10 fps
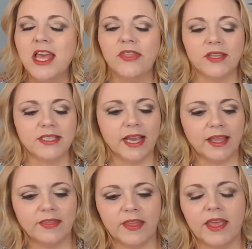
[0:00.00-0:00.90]
The
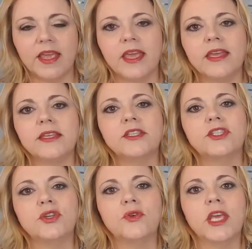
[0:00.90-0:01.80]
second thing is
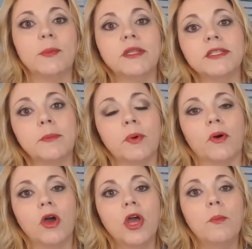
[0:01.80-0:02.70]
to keep it
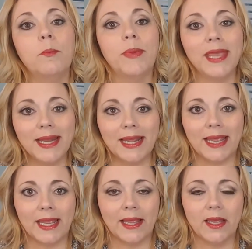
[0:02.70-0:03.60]
simple,
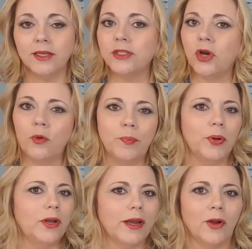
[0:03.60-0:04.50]
meaning don't
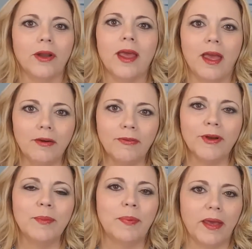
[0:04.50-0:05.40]
put it on
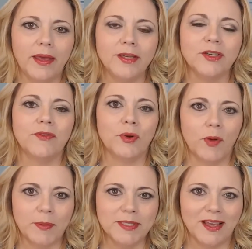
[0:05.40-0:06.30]
every page of your
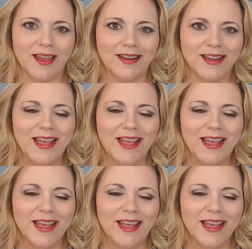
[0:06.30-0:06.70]
website.